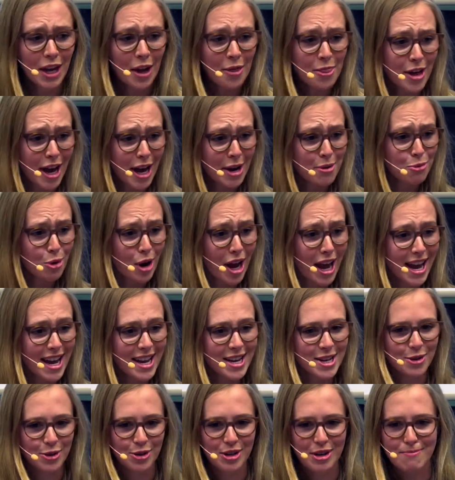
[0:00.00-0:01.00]
That way,
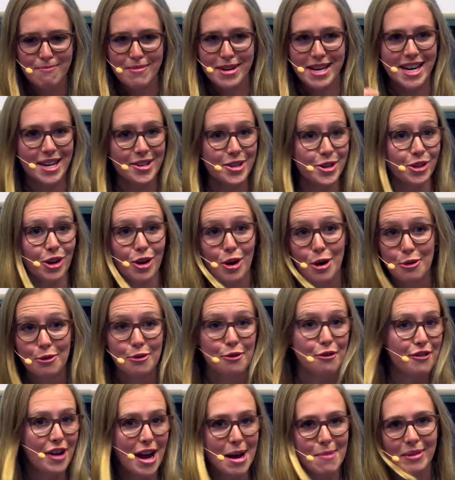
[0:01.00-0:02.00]
you can be at your
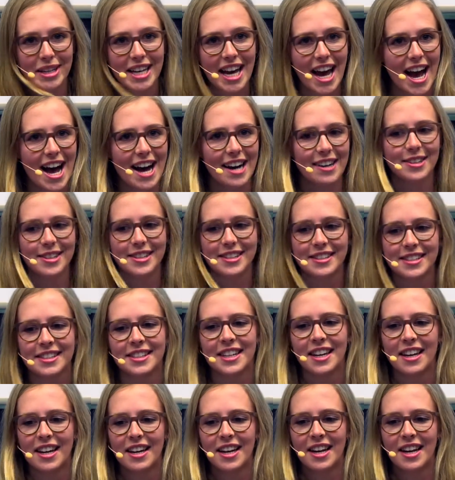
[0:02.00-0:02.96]
own family house,